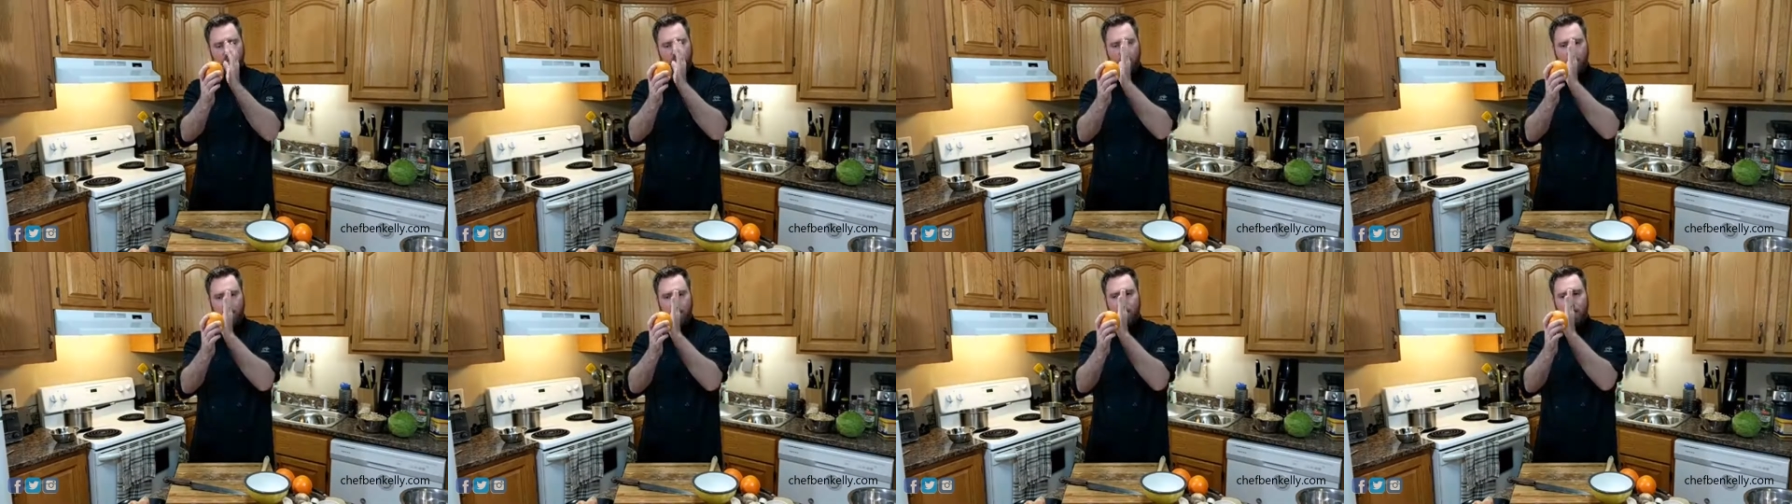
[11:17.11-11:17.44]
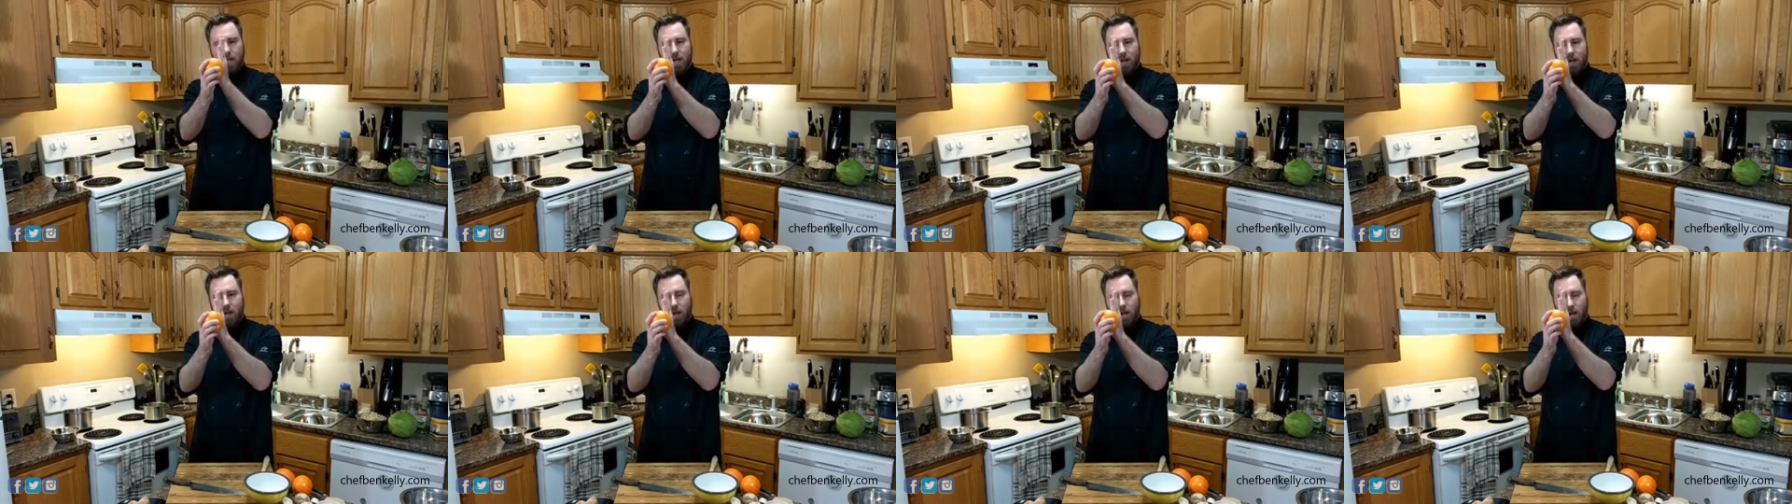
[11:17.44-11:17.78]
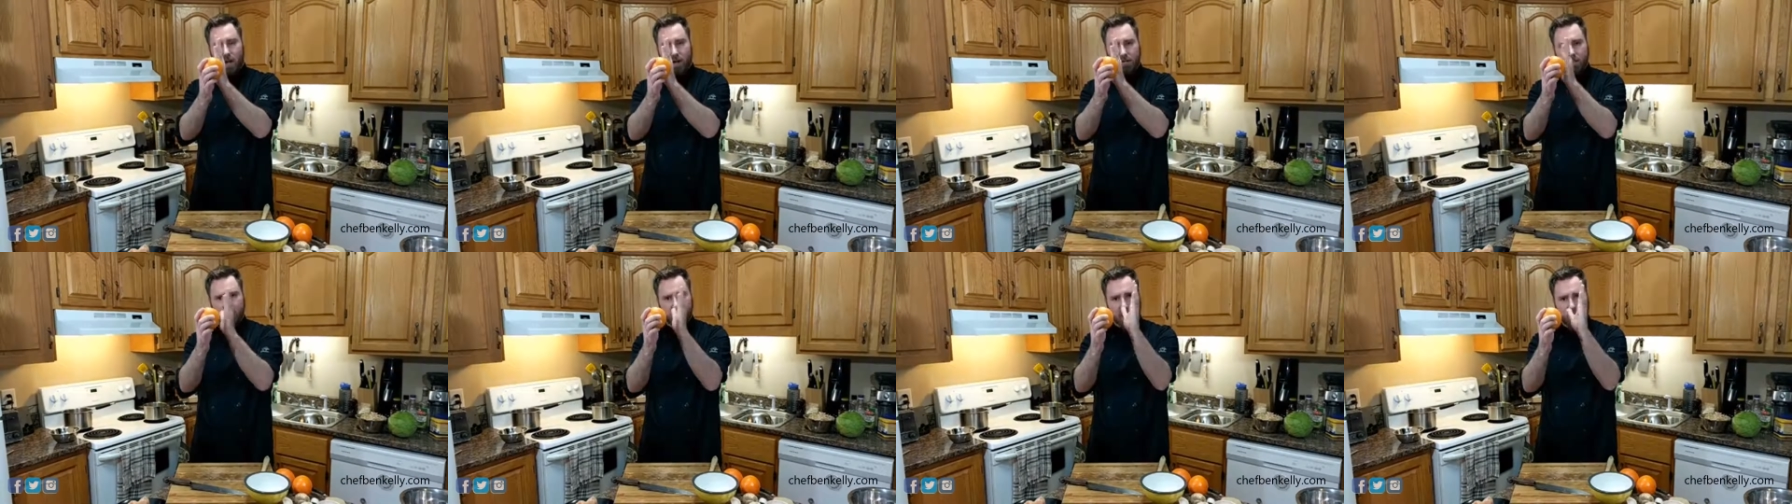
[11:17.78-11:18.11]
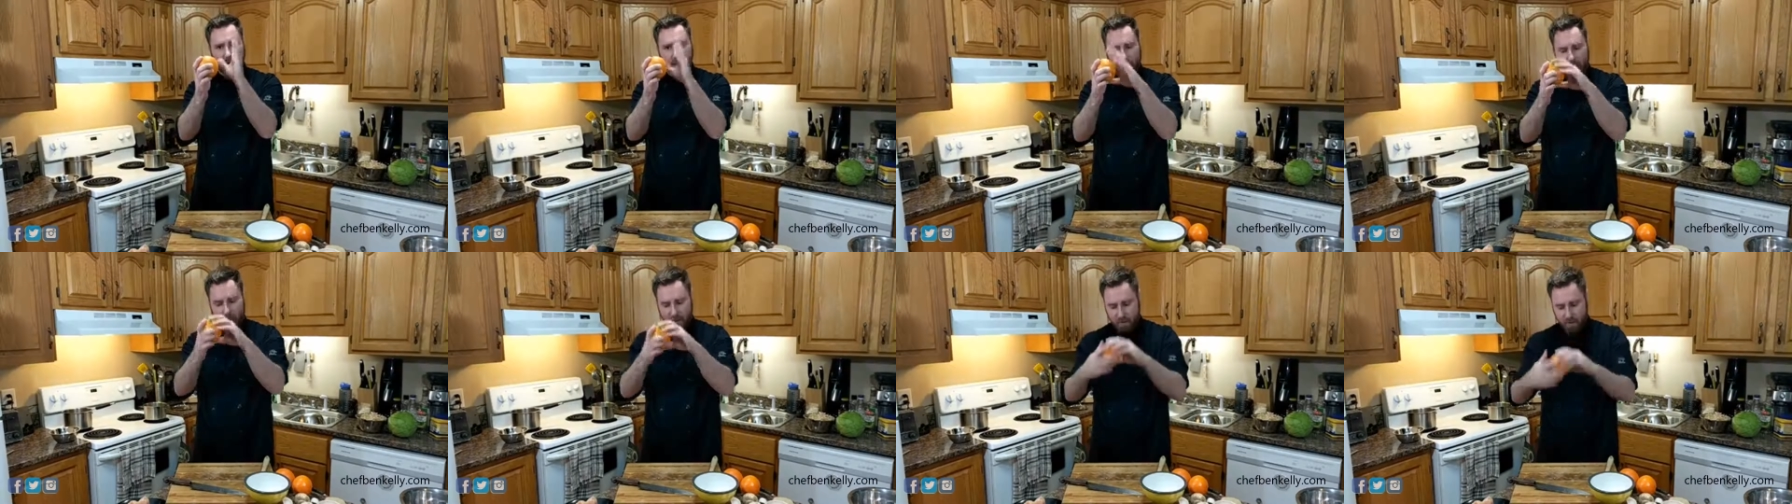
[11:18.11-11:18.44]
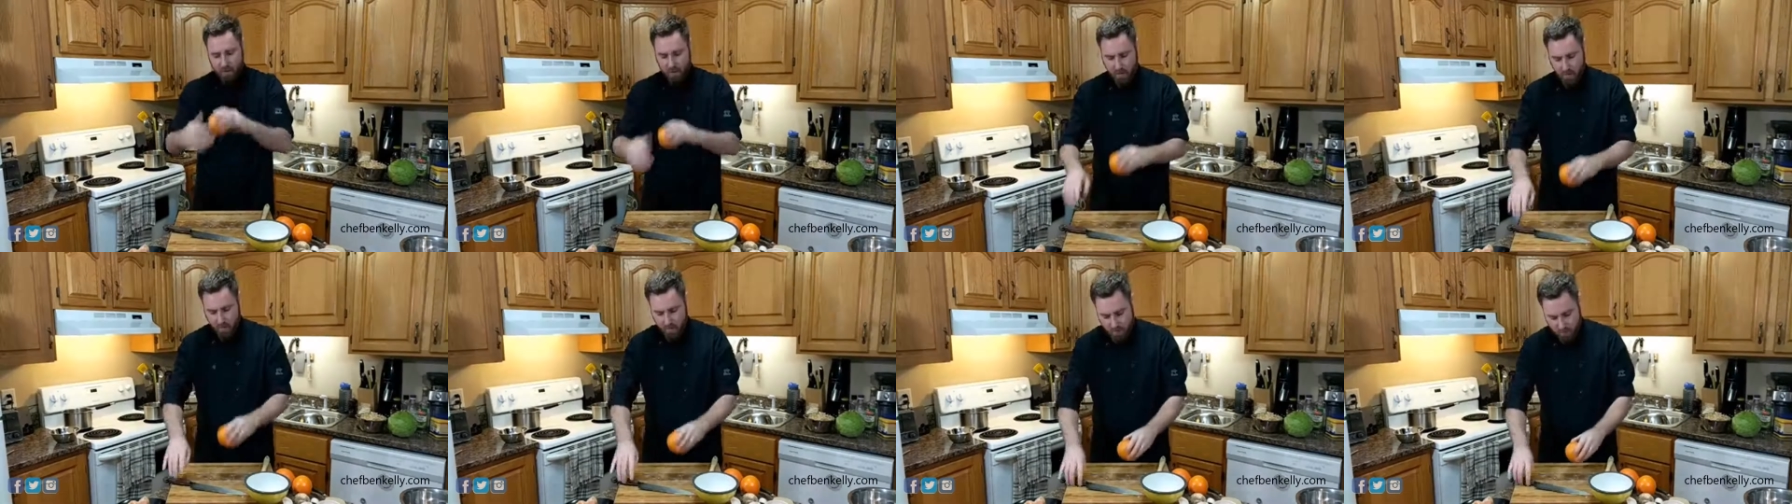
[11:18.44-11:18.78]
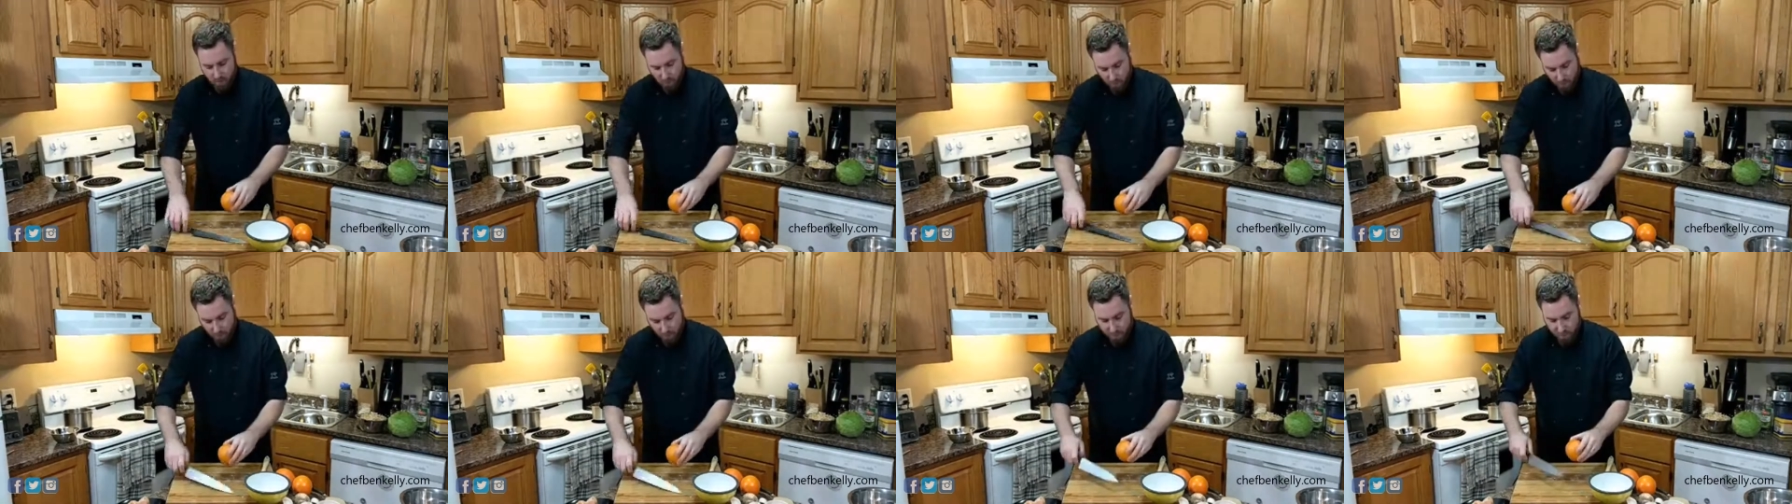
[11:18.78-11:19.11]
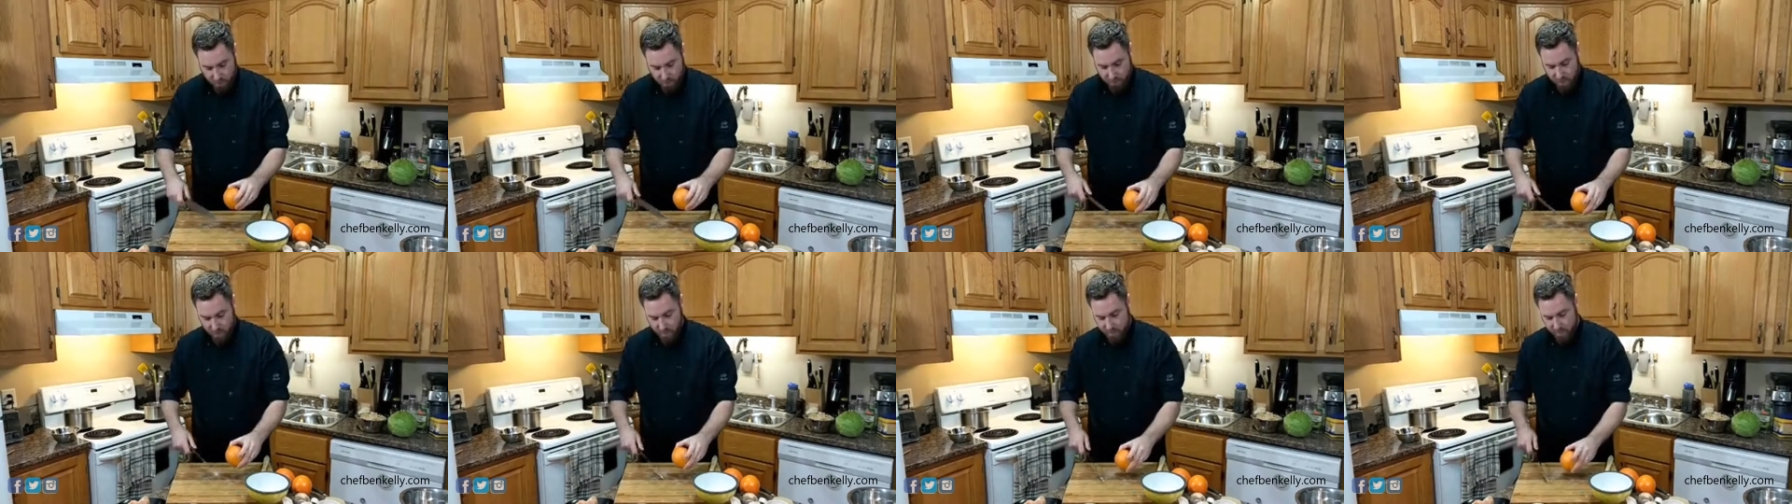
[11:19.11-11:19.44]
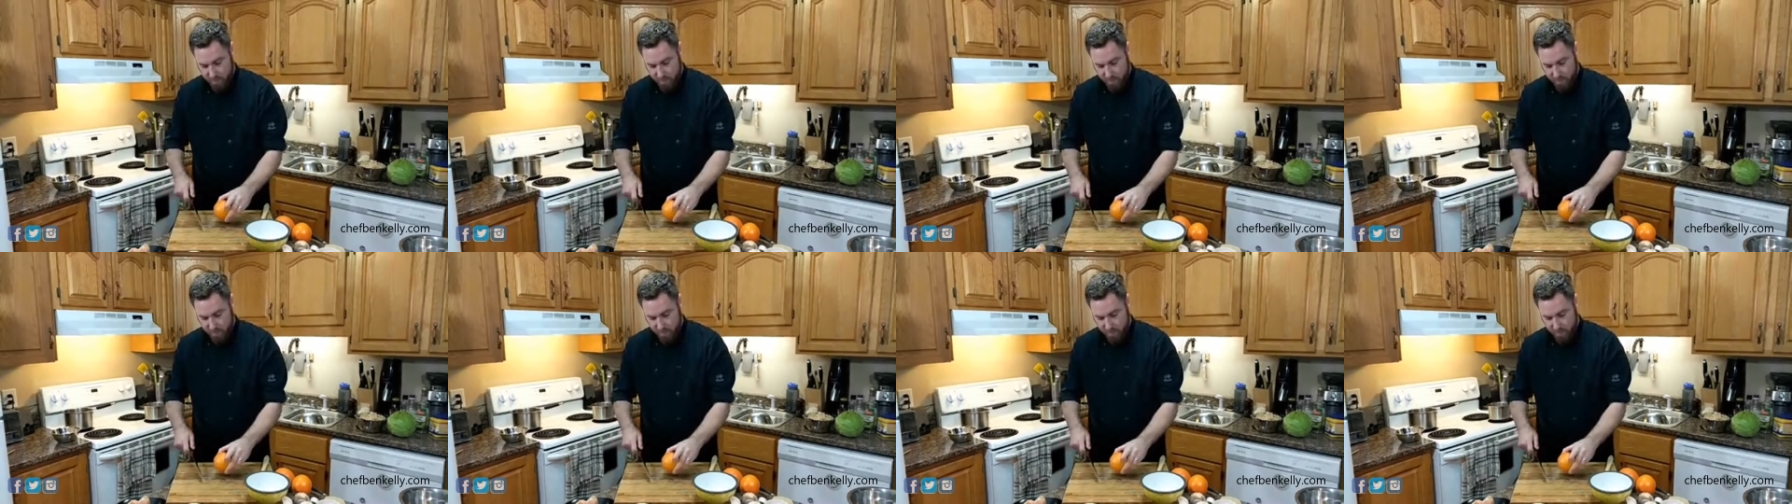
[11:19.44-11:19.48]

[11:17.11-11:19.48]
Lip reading: We're going to cut it offside, north